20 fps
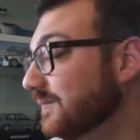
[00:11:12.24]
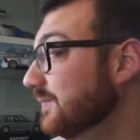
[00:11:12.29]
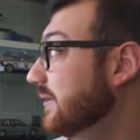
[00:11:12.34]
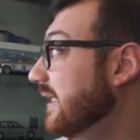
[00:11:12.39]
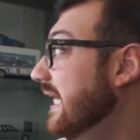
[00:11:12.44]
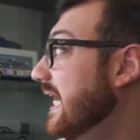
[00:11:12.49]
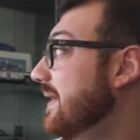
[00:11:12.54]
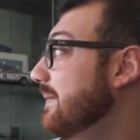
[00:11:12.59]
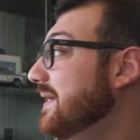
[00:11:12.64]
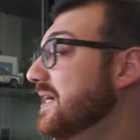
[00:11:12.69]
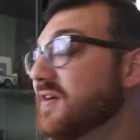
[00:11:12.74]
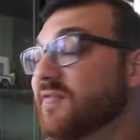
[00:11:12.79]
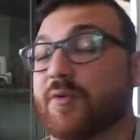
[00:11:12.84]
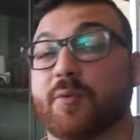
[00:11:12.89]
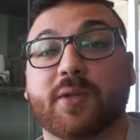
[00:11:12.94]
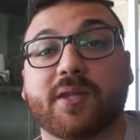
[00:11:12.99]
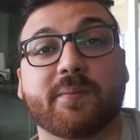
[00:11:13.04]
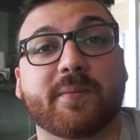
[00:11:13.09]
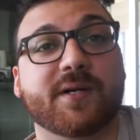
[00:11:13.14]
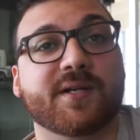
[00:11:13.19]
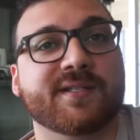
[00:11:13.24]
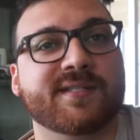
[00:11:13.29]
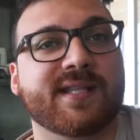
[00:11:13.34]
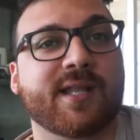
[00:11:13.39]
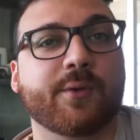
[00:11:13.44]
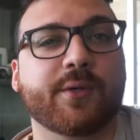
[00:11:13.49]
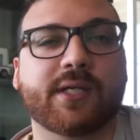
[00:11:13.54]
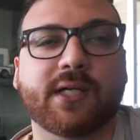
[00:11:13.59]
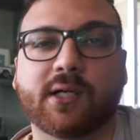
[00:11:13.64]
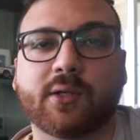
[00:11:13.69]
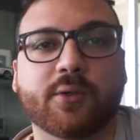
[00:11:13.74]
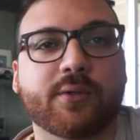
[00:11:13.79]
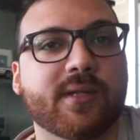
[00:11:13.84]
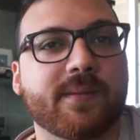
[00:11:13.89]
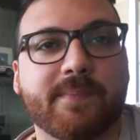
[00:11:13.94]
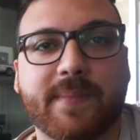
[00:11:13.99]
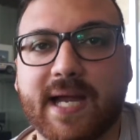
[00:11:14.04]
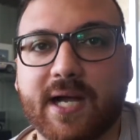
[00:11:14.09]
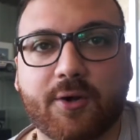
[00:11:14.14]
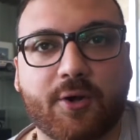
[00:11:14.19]
You gotta be careful with the mirrors. Now you can glue
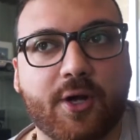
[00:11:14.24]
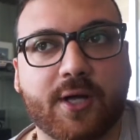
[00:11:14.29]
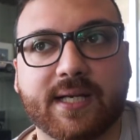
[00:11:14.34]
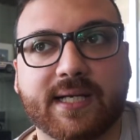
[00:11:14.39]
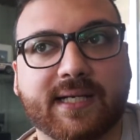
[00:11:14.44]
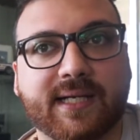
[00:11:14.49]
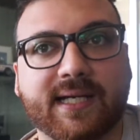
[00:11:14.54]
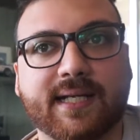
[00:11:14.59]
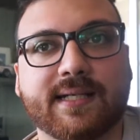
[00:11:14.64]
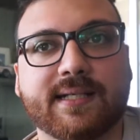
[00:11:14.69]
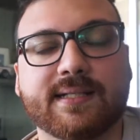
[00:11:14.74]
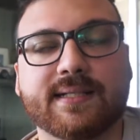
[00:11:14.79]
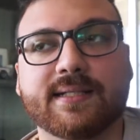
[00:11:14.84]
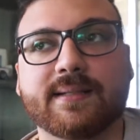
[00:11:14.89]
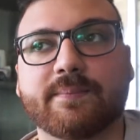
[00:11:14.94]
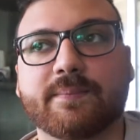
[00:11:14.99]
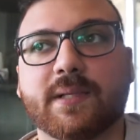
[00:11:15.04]
them back on again,